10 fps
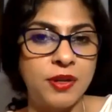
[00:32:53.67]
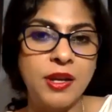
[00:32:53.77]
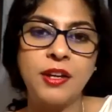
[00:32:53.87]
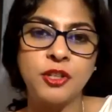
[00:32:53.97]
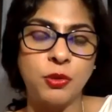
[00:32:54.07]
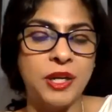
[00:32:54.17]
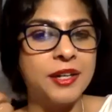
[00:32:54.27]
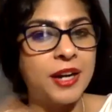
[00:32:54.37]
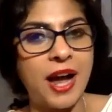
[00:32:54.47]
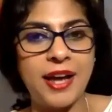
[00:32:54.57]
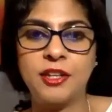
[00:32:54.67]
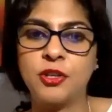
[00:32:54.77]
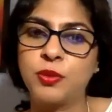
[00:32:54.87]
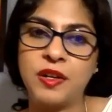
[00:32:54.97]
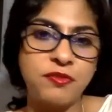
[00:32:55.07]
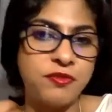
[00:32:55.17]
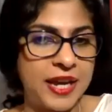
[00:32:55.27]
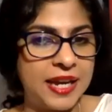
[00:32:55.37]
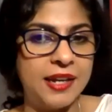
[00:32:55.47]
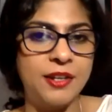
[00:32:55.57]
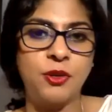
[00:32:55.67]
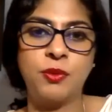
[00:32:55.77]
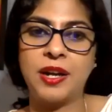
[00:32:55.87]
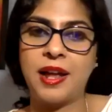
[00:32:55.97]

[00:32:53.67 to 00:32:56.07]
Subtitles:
You will try, you will fail, you will